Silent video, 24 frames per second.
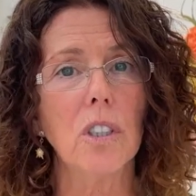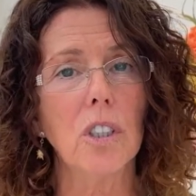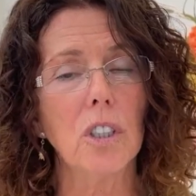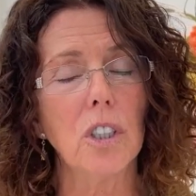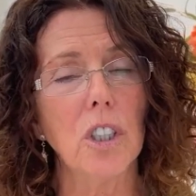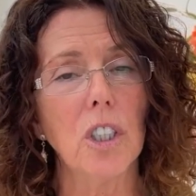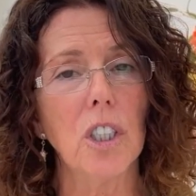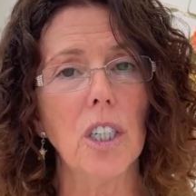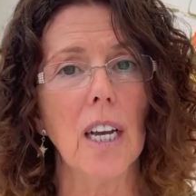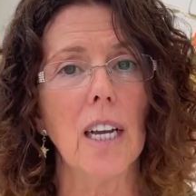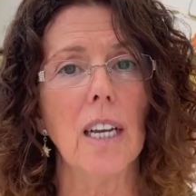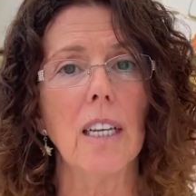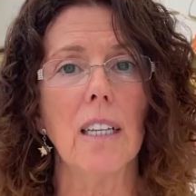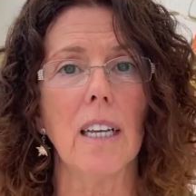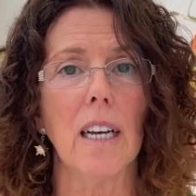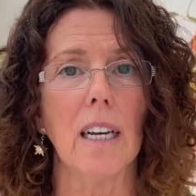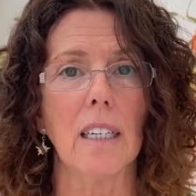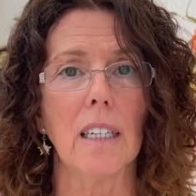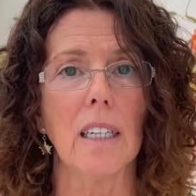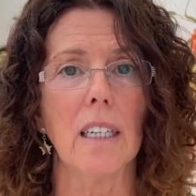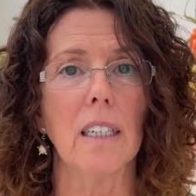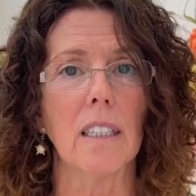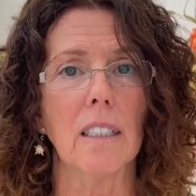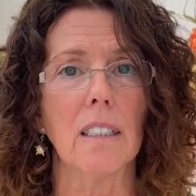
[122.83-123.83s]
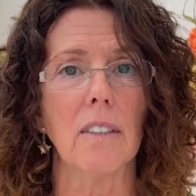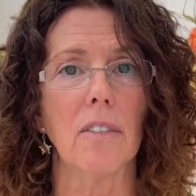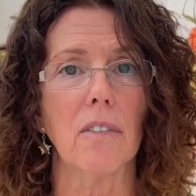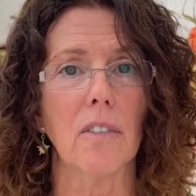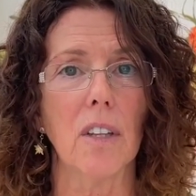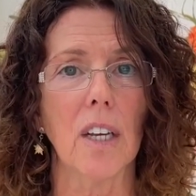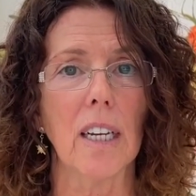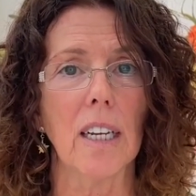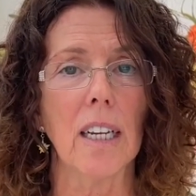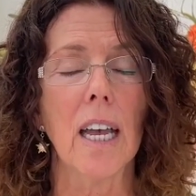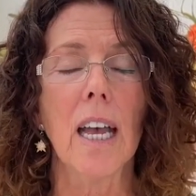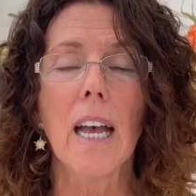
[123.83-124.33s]
to share that kind of
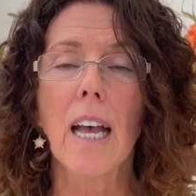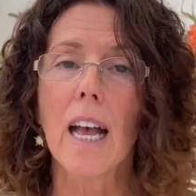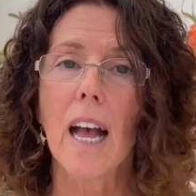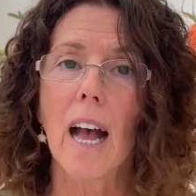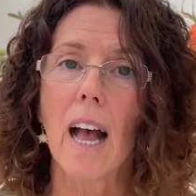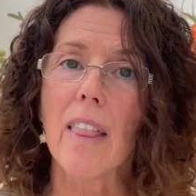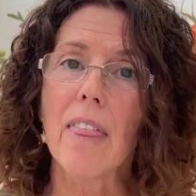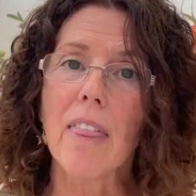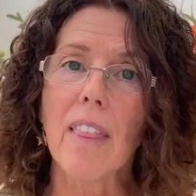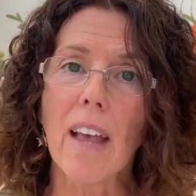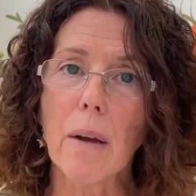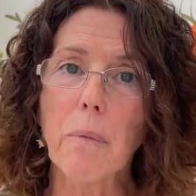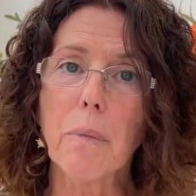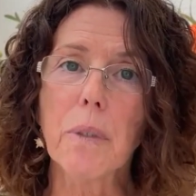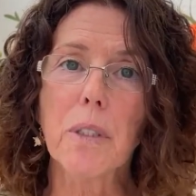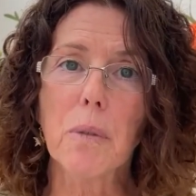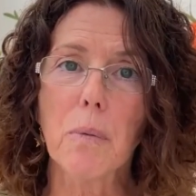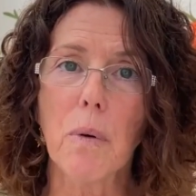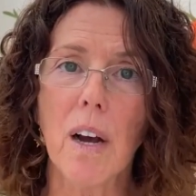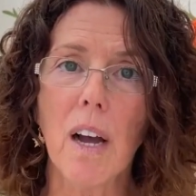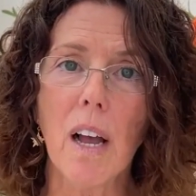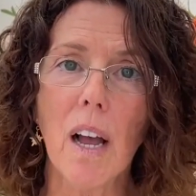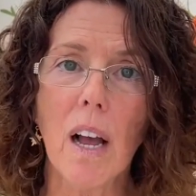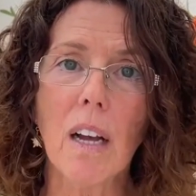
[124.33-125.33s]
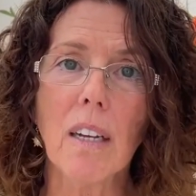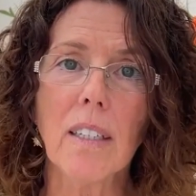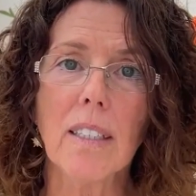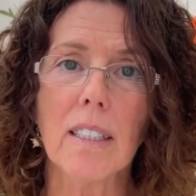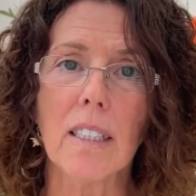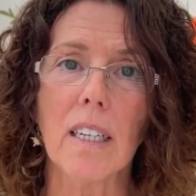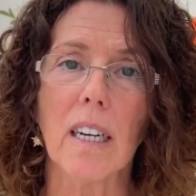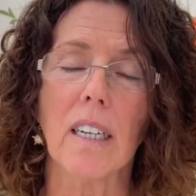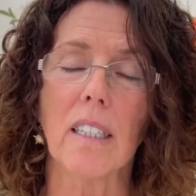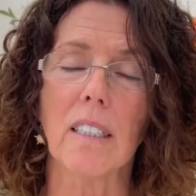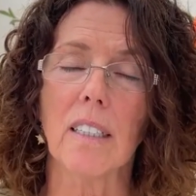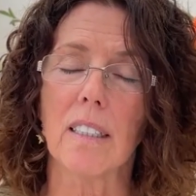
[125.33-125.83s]
thing. And that was why I
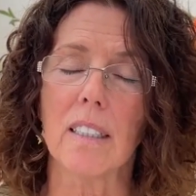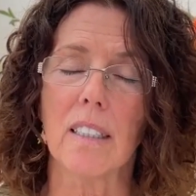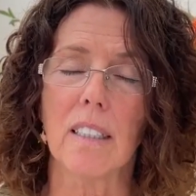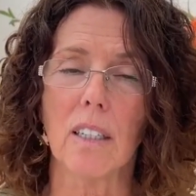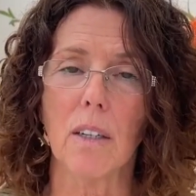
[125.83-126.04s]
started.